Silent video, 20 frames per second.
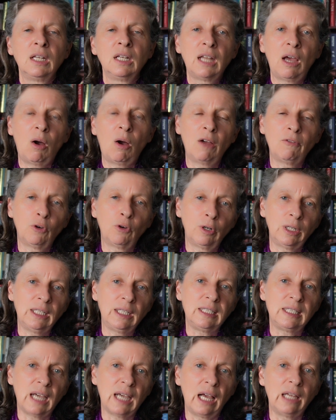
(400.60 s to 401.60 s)
Now, I've already
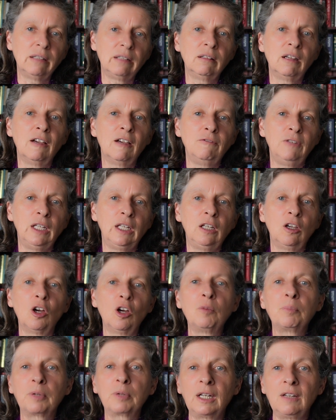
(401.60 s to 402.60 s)
done a video
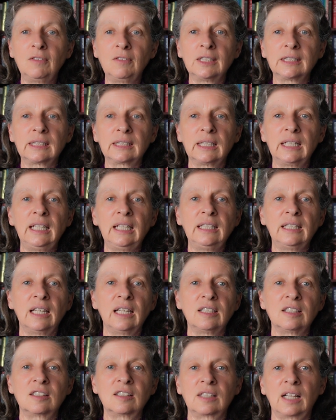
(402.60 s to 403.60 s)
previously
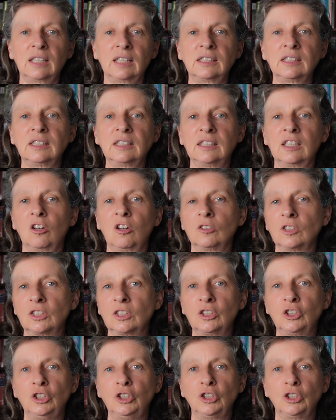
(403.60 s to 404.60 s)
that discusses the
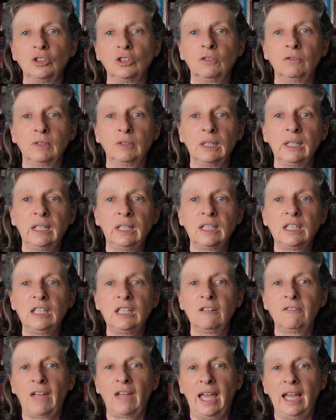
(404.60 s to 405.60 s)
constitutional validity
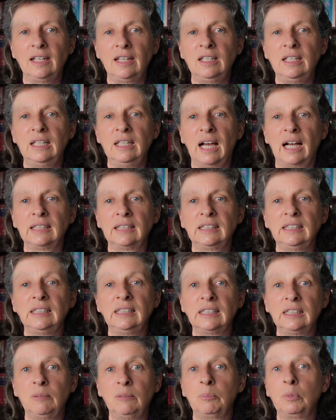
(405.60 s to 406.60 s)
of anti-Nazi
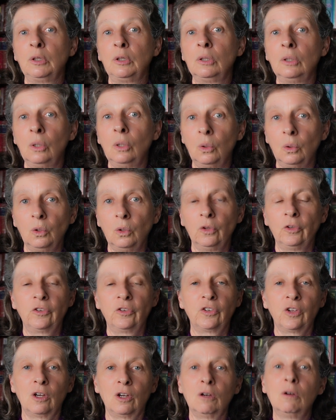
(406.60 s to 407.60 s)
symbol laws,
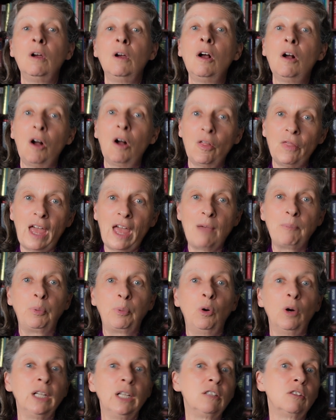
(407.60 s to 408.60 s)
so on that
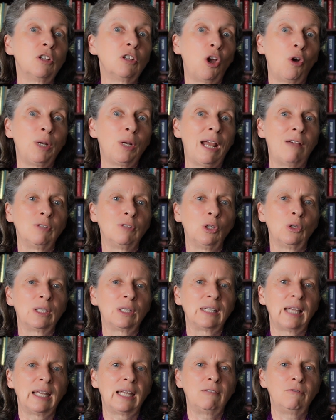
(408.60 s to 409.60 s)
point, go and have a look
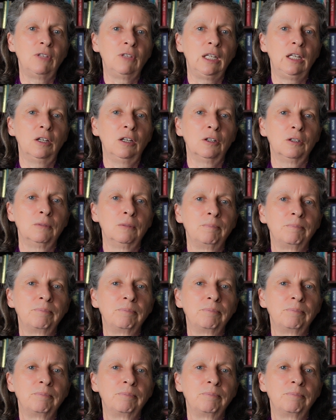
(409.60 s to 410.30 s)
at that video.